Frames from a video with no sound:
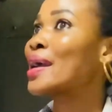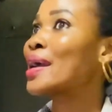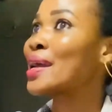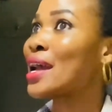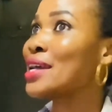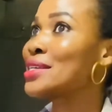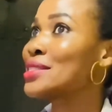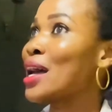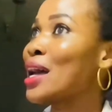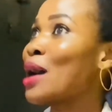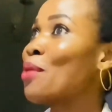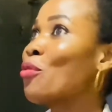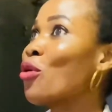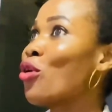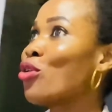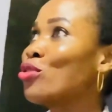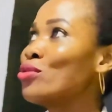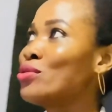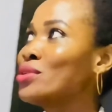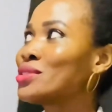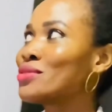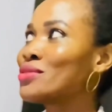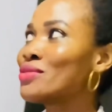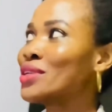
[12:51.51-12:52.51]
Guys, I'm
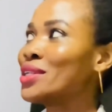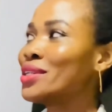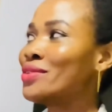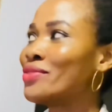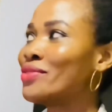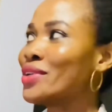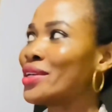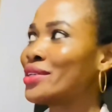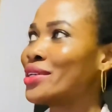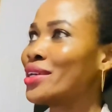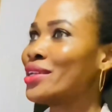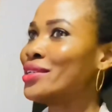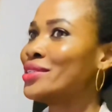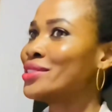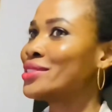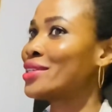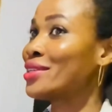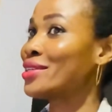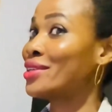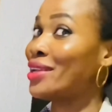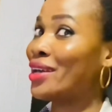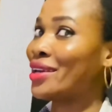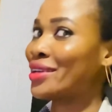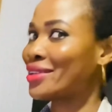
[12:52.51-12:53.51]
always feeling very
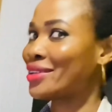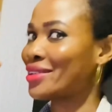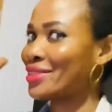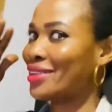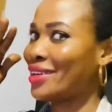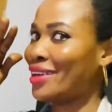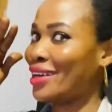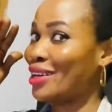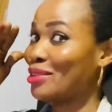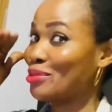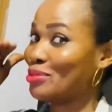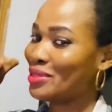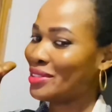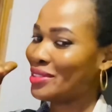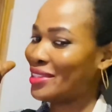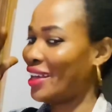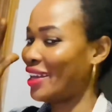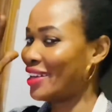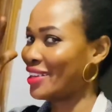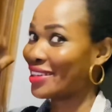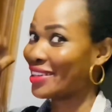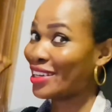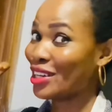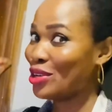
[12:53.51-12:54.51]
elated. Like, I'll be
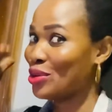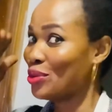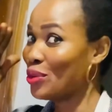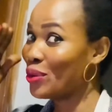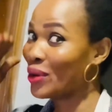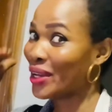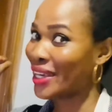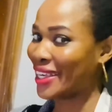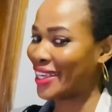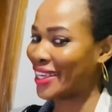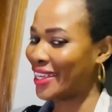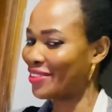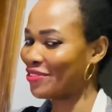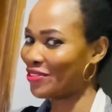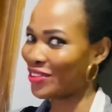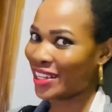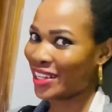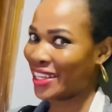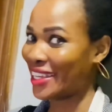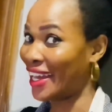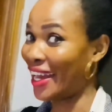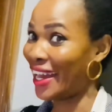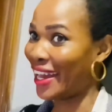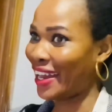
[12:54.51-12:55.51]
like low-key
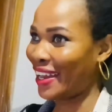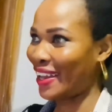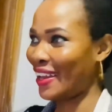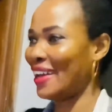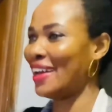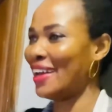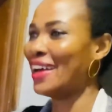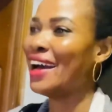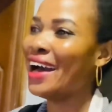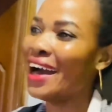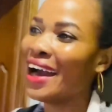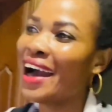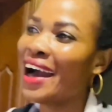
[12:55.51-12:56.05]
feeling high.